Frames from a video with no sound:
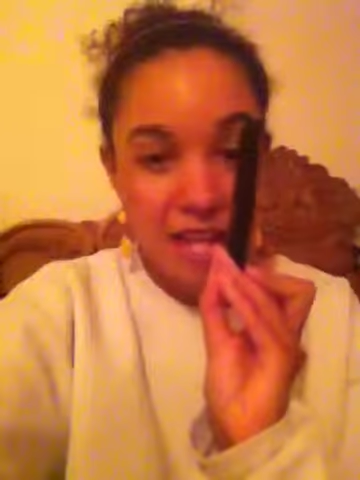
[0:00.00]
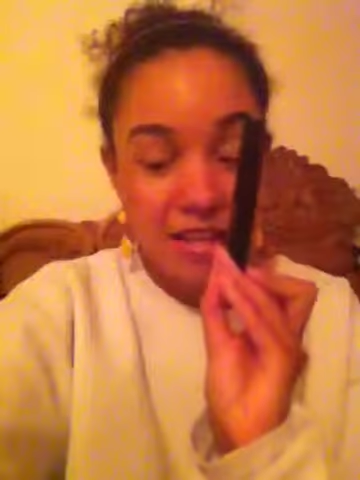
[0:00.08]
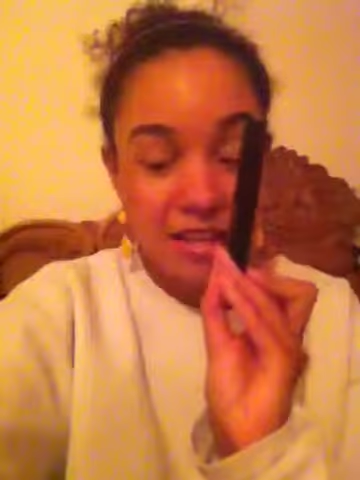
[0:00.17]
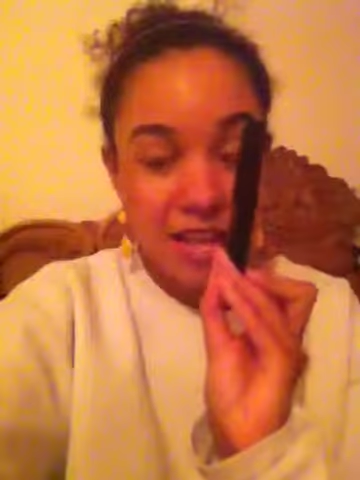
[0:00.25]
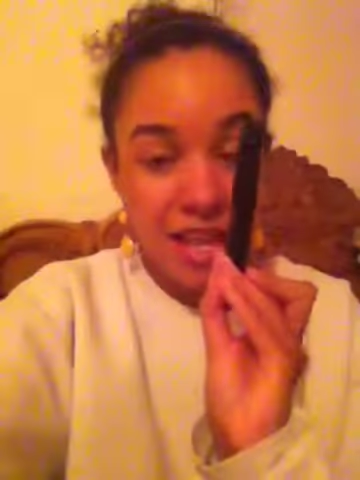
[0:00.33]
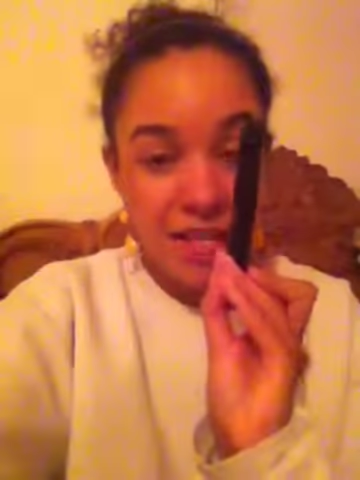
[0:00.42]

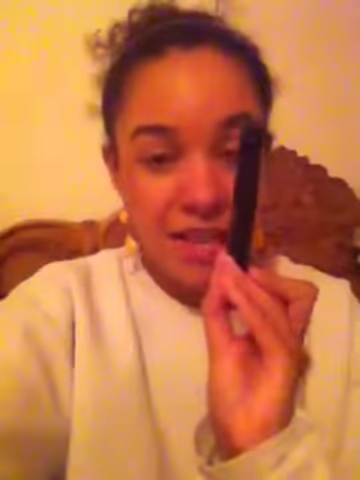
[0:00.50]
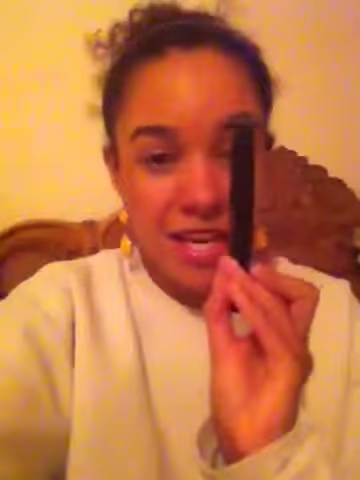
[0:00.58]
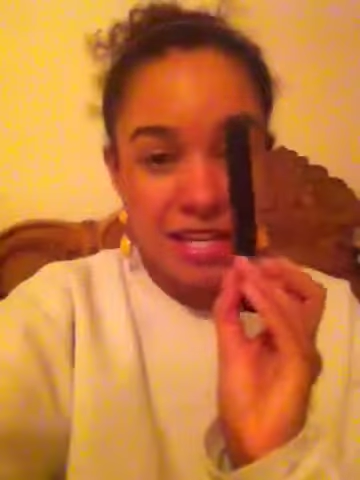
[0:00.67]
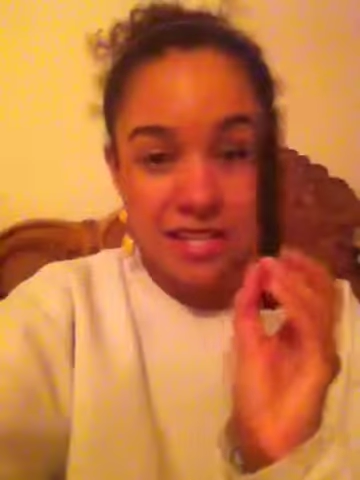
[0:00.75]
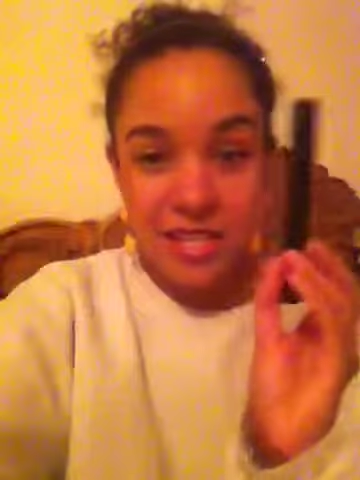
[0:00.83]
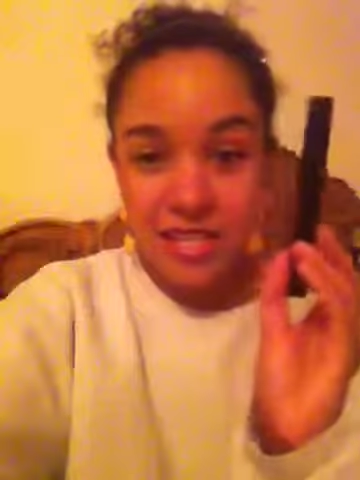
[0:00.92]
Love
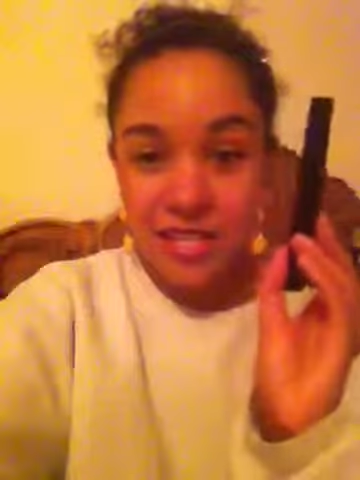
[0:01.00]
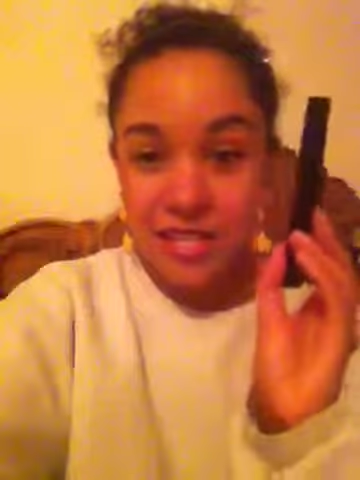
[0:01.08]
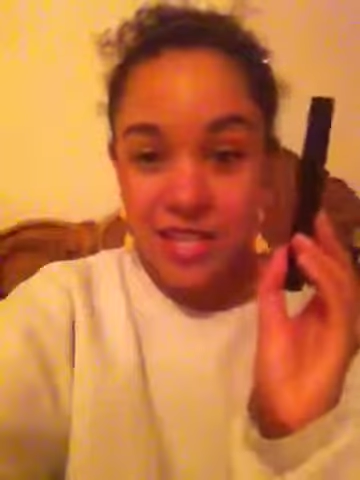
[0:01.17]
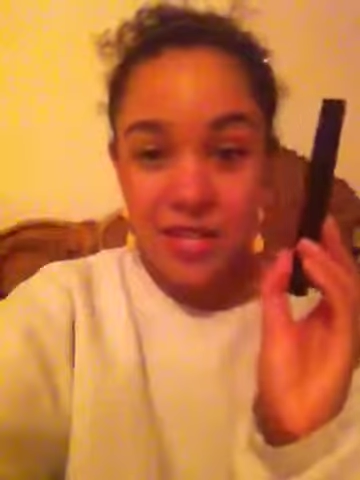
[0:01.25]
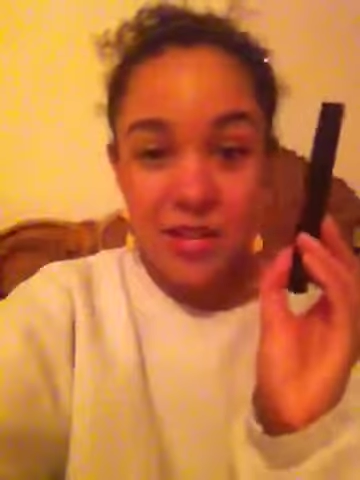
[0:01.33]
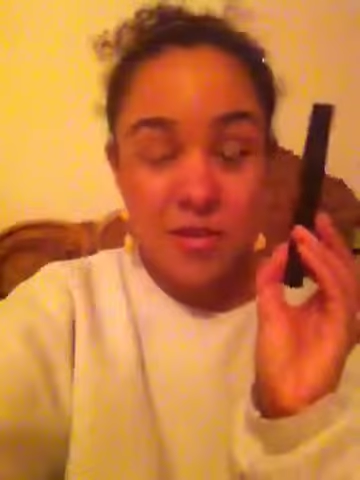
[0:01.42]
it. It
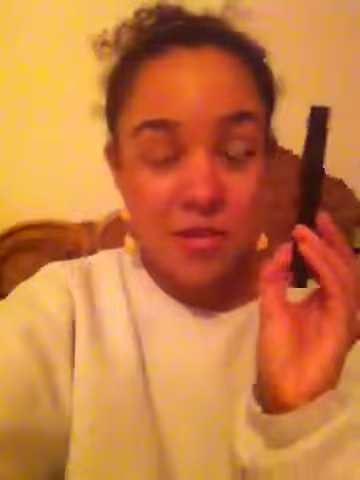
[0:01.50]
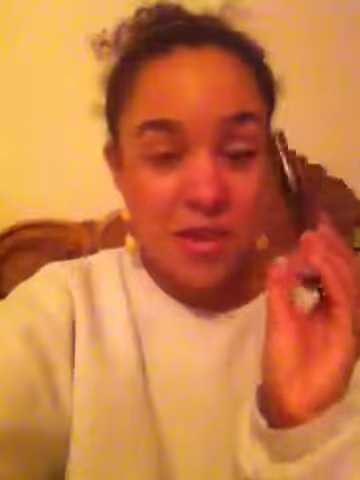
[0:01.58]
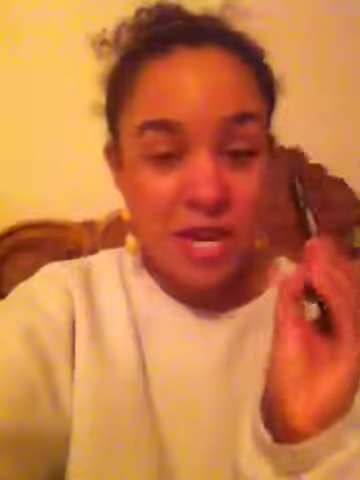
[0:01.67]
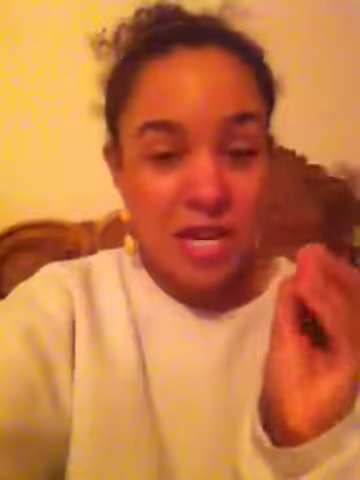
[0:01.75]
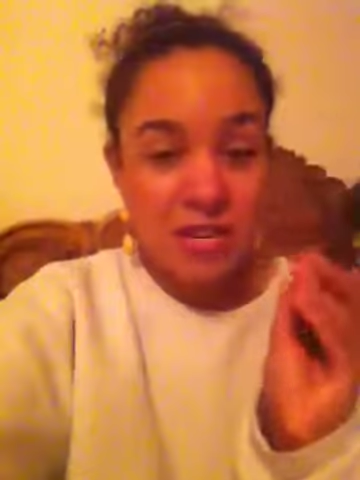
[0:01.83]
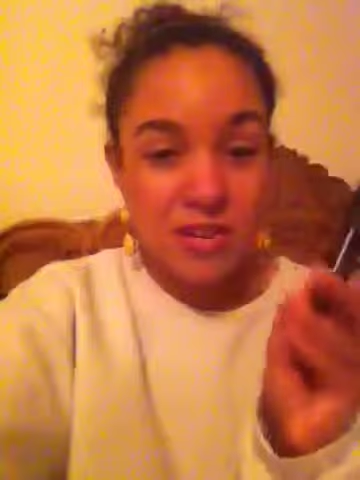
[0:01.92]
does a
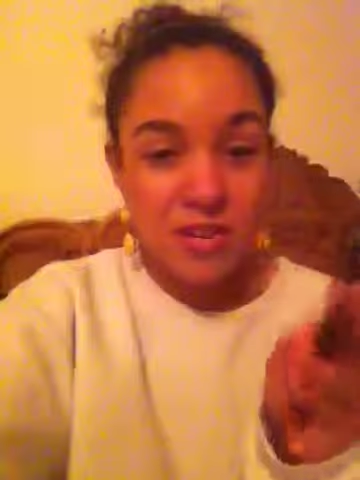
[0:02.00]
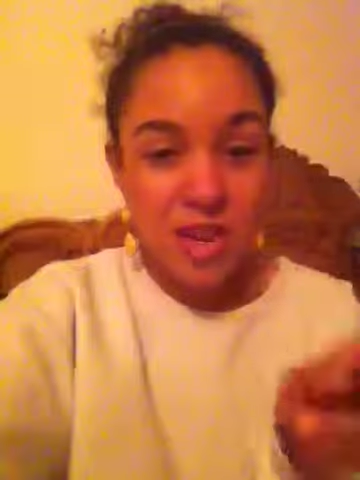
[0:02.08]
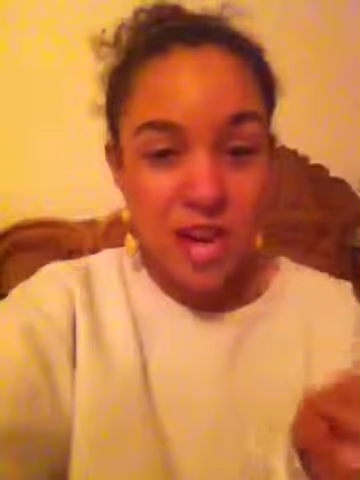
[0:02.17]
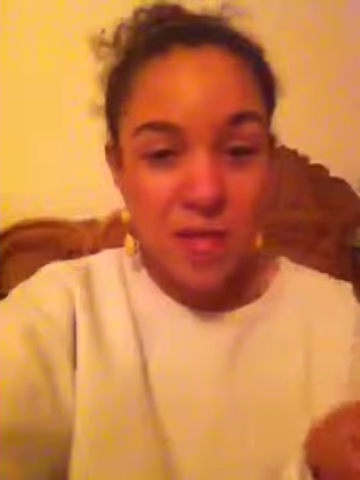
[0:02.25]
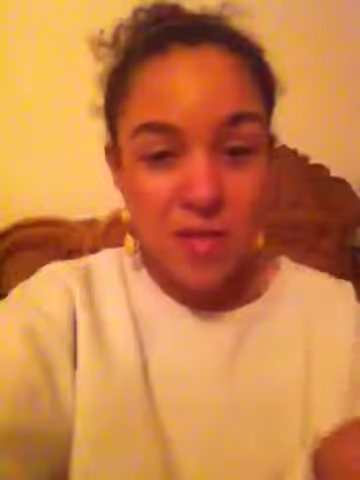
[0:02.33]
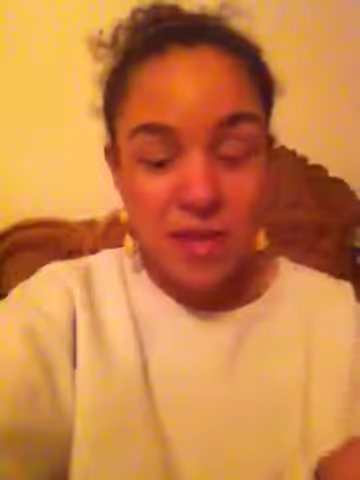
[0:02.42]
great
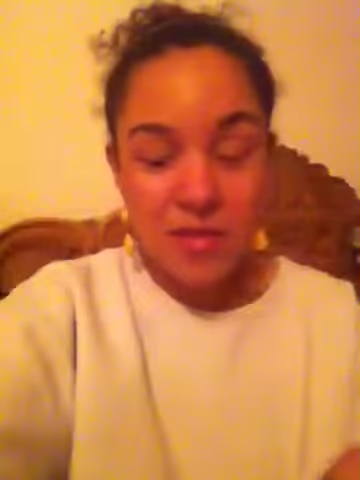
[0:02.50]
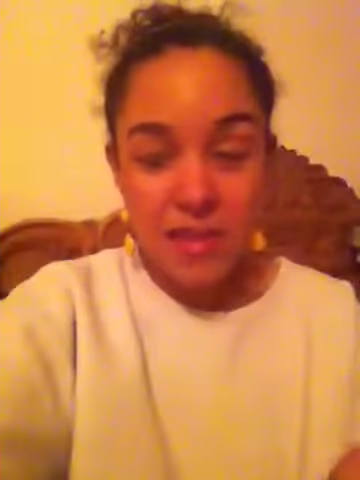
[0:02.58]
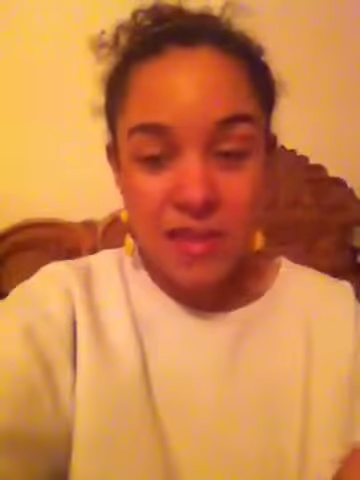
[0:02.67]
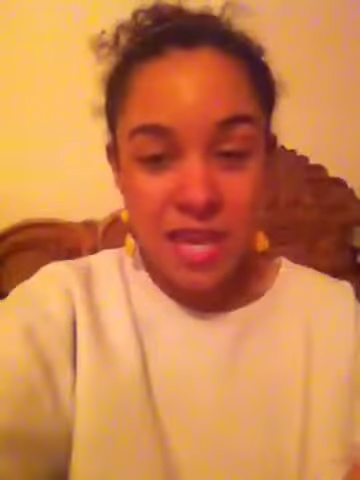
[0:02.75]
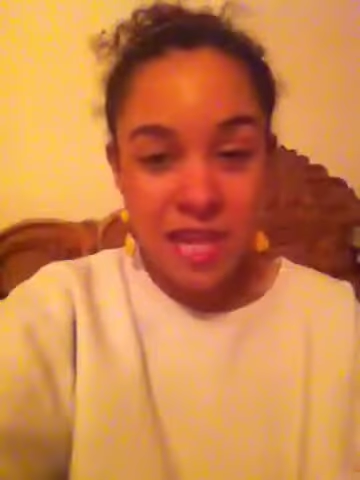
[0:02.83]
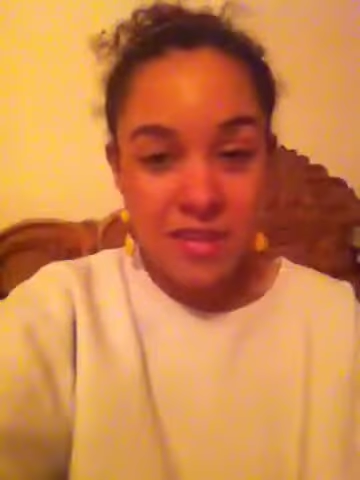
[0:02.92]
job of
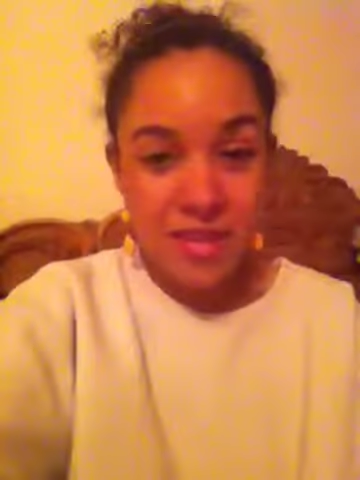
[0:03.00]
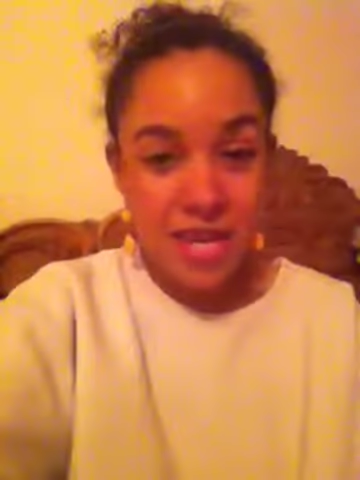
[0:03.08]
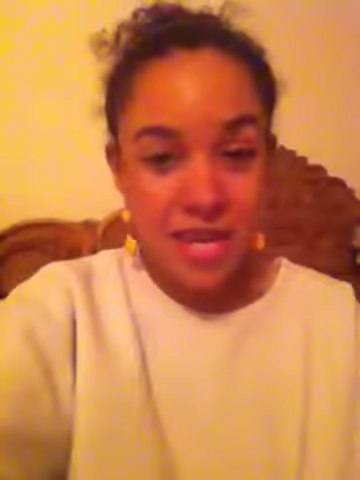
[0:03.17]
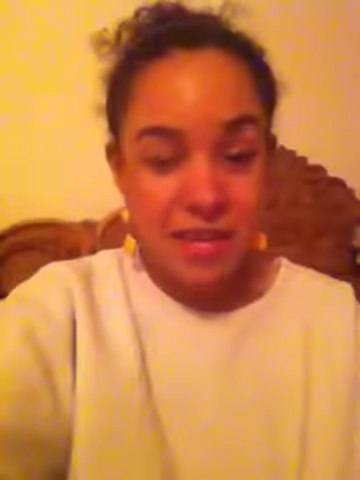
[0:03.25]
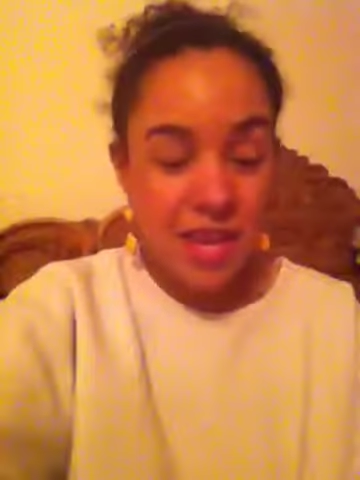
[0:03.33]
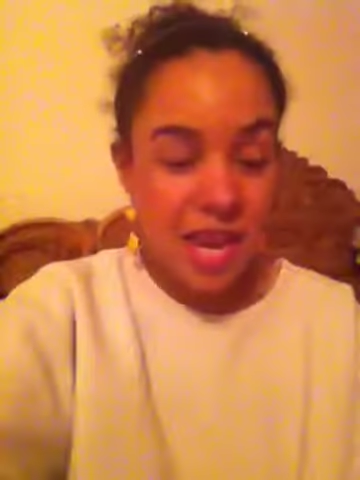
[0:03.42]

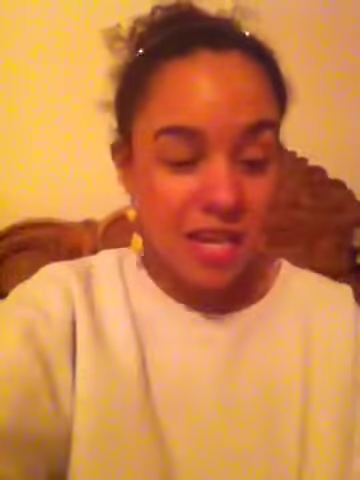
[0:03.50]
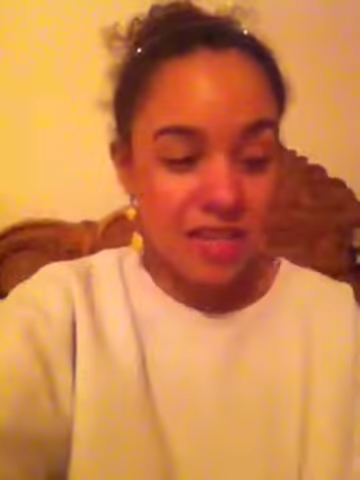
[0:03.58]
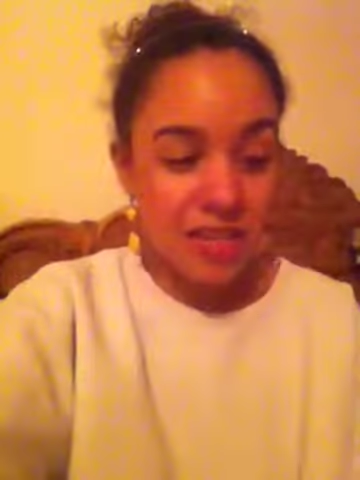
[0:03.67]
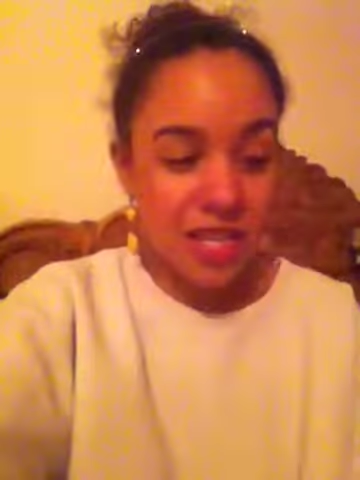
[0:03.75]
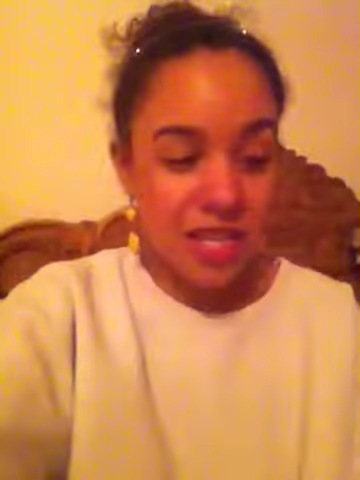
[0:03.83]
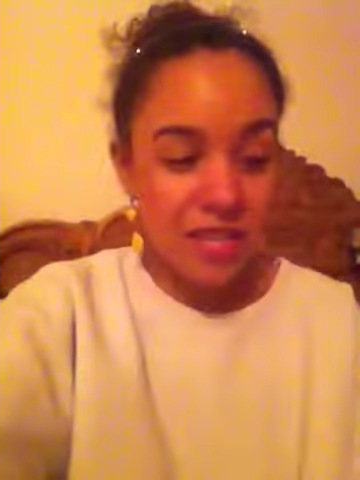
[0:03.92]
lengthening
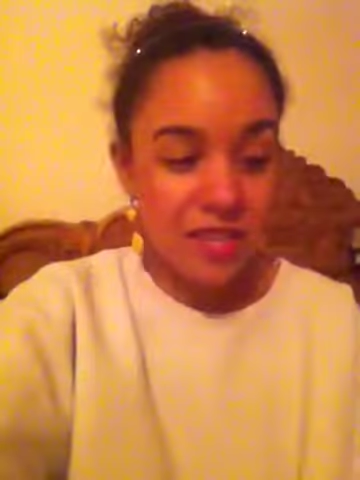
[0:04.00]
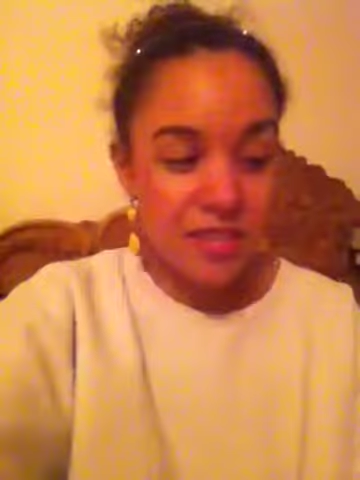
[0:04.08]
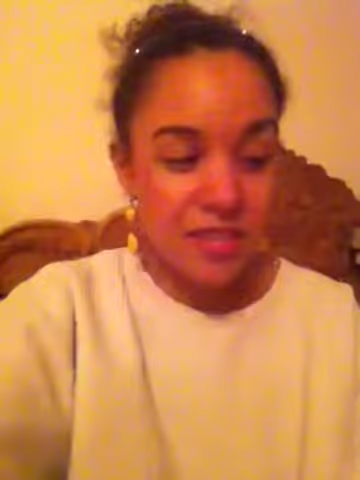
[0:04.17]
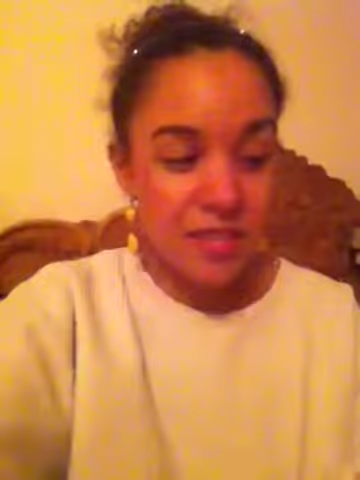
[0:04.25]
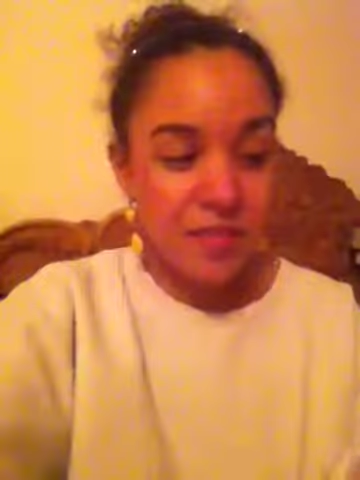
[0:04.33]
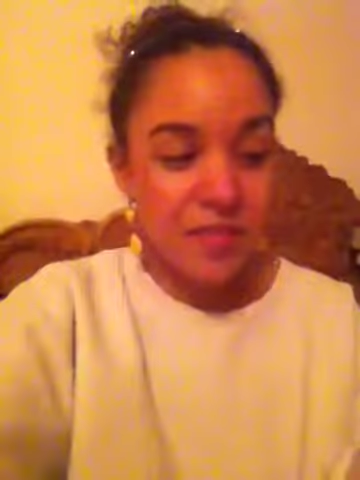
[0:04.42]

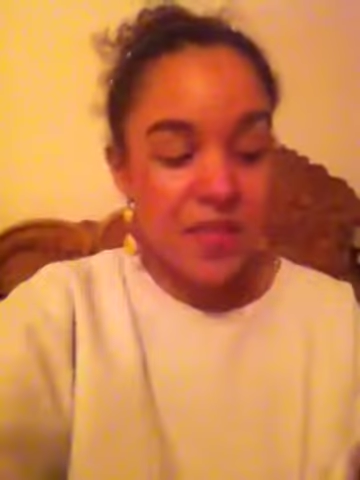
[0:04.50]
lashes.